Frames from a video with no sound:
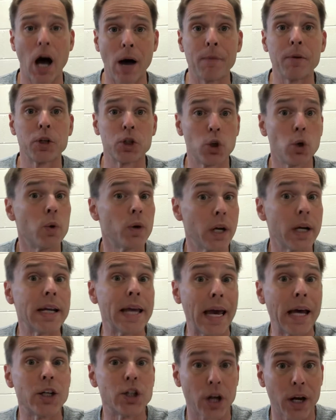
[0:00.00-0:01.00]
of a student
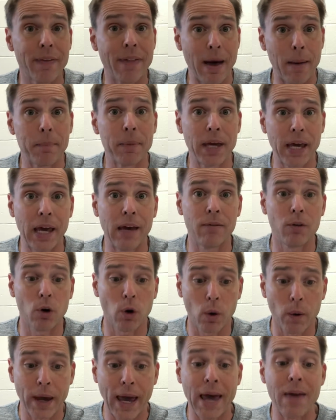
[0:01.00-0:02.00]
engaging in that
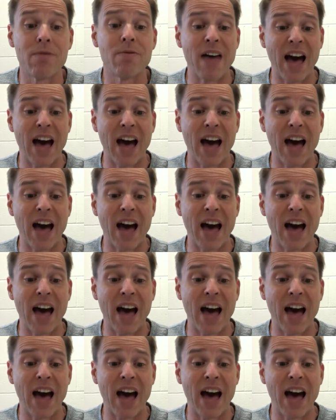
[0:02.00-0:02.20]
behavior, okay?